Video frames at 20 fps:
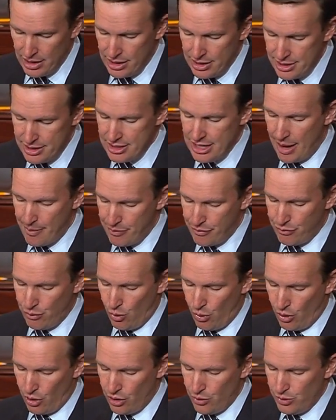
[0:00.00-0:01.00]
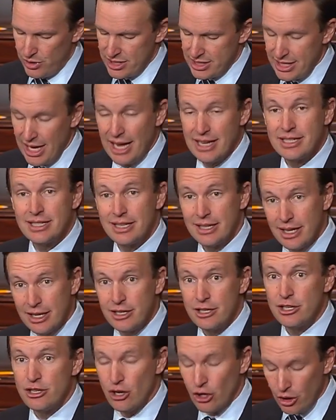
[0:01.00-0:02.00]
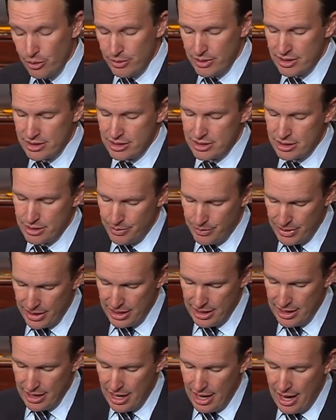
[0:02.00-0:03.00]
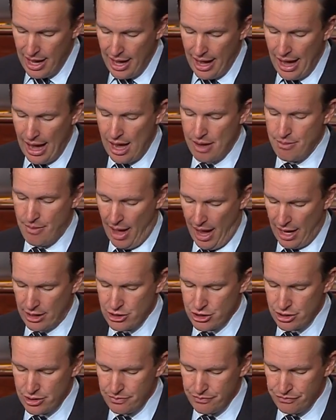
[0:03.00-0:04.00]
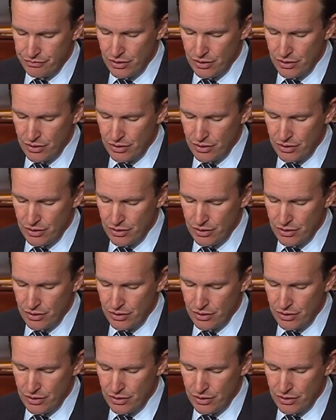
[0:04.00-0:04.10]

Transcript: stepped forward, was tested and determined to be a match.